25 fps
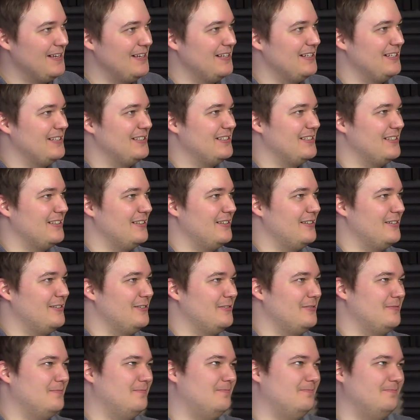
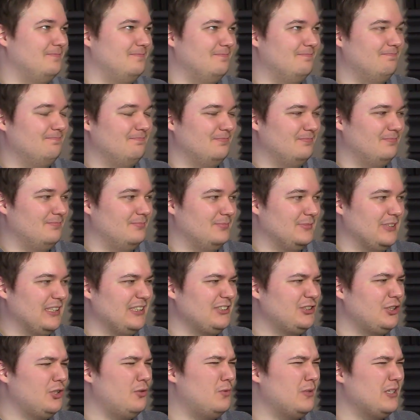So not
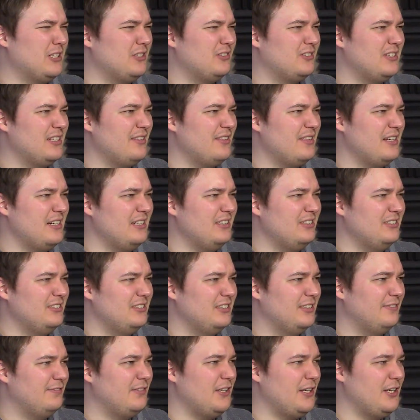sure what you did there,
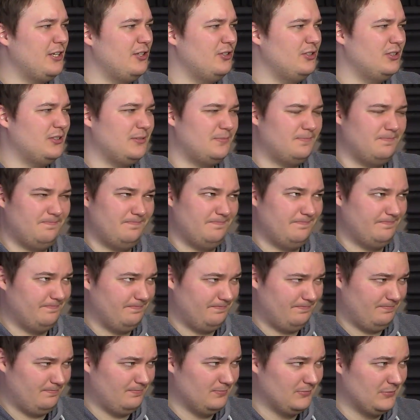if you used
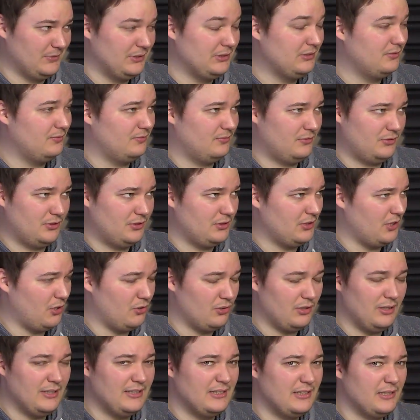
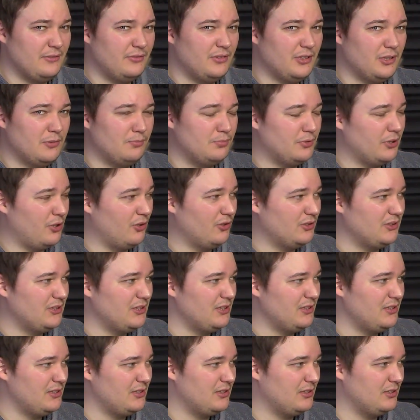totally different
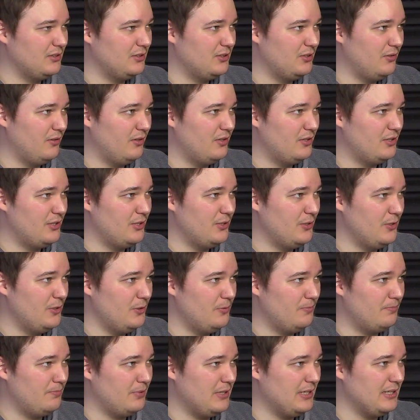approaches to the two,
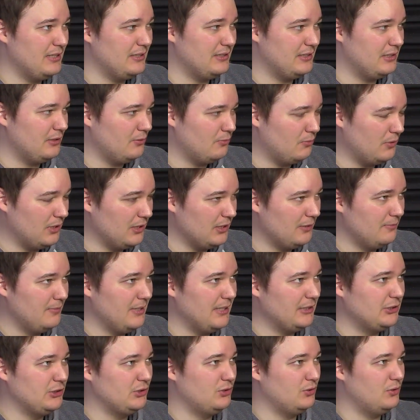but you want to
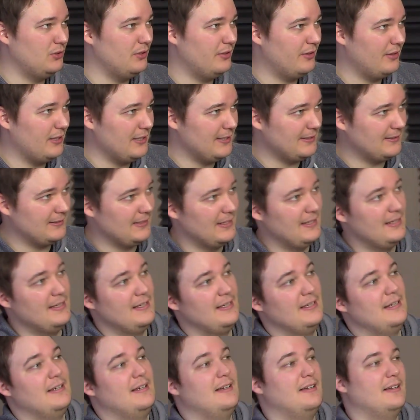make sure that
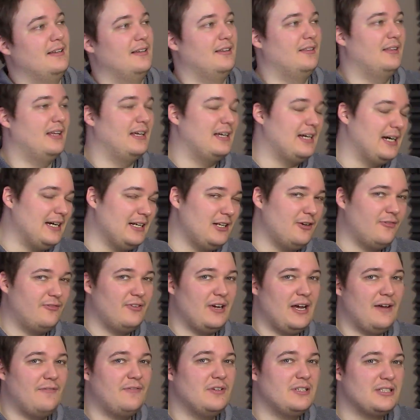they kind of
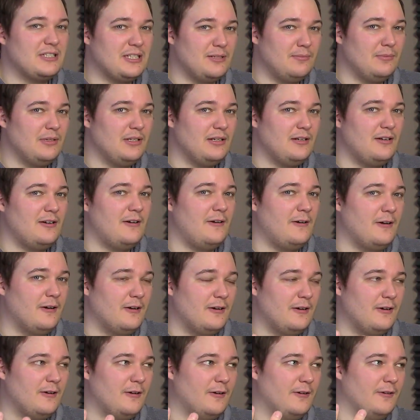have a similar
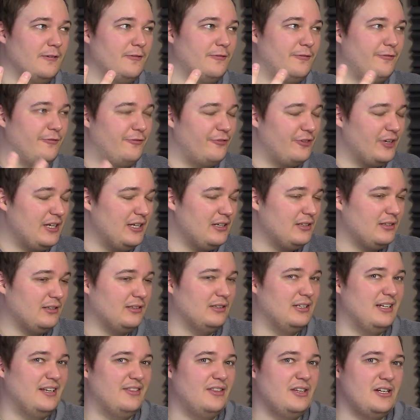feel
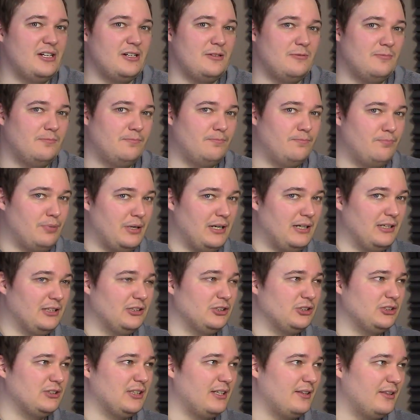in their
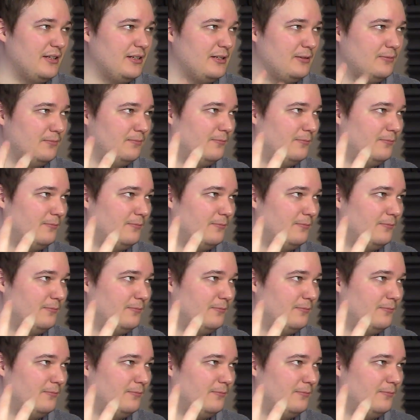punch and their